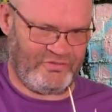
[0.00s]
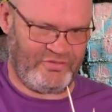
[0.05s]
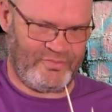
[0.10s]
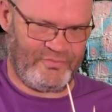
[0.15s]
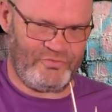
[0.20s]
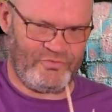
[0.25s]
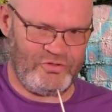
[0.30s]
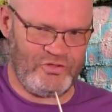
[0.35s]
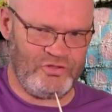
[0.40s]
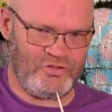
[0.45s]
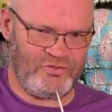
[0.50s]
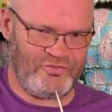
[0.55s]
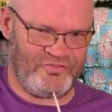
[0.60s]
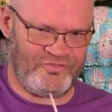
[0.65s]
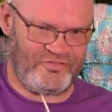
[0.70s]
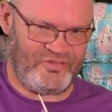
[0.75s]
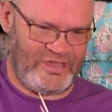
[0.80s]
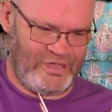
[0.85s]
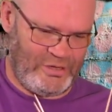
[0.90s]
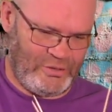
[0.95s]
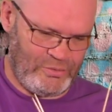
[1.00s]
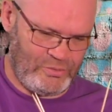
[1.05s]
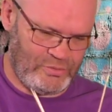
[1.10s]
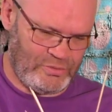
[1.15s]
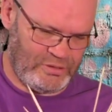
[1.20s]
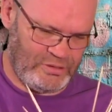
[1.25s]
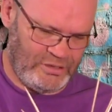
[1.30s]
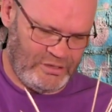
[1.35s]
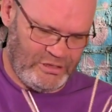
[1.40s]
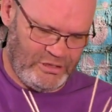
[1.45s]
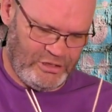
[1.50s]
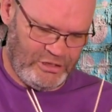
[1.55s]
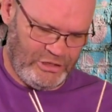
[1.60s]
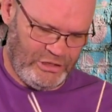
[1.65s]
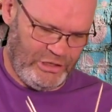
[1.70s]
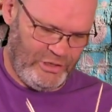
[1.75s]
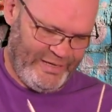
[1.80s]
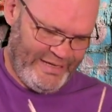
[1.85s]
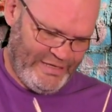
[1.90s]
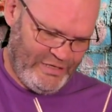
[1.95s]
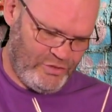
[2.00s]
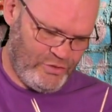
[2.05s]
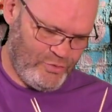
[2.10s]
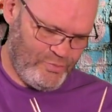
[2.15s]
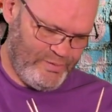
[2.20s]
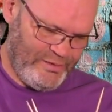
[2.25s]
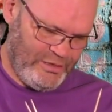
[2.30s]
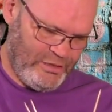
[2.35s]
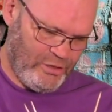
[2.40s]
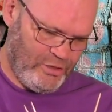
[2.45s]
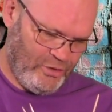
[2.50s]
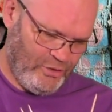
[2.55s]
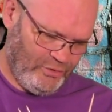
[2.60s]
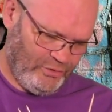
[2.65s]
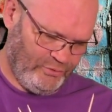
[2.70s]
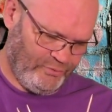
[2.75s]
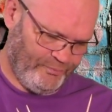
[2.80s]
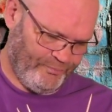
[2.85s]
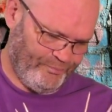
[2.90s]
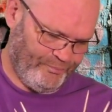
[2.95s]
to him, do you feel like you belong?